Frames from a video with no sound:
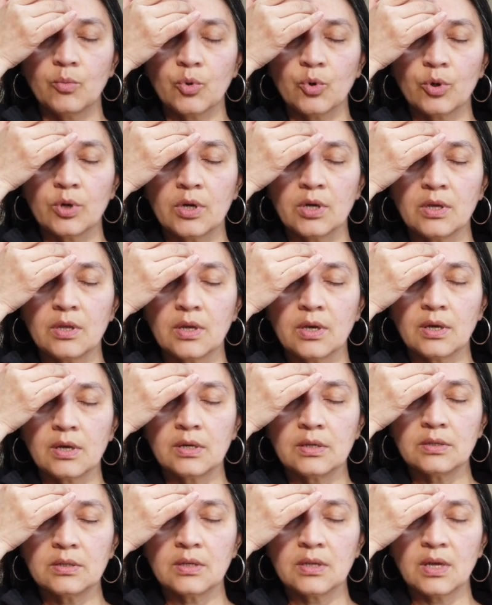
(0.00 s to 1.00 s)
Breathing
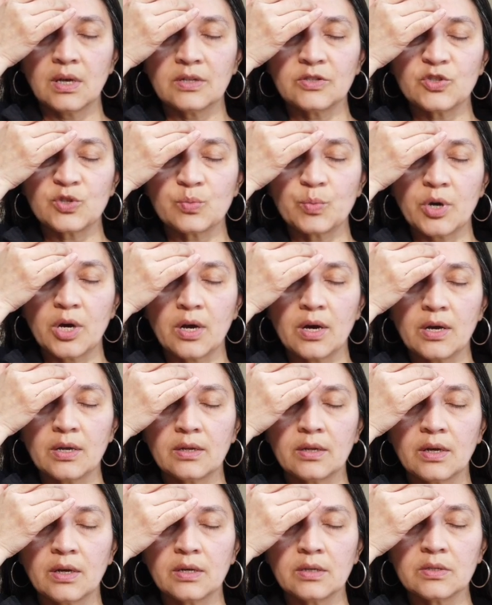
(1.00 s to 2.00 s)
into that
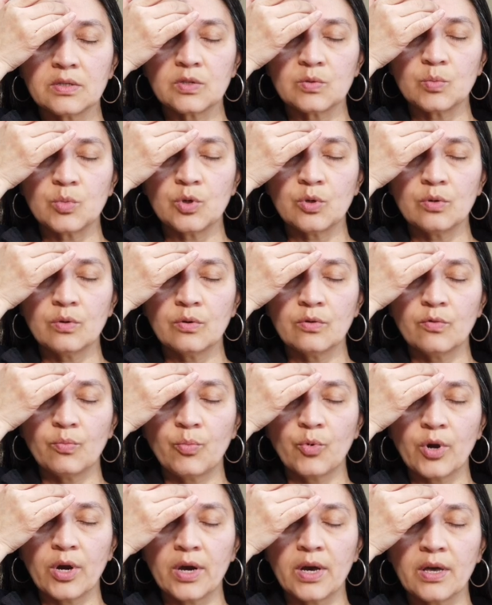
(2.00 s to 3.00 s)
spot. Nice smooth
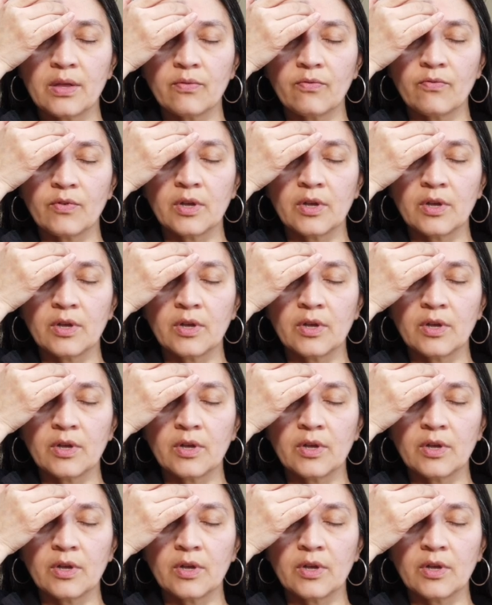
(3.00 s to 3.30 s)
breath.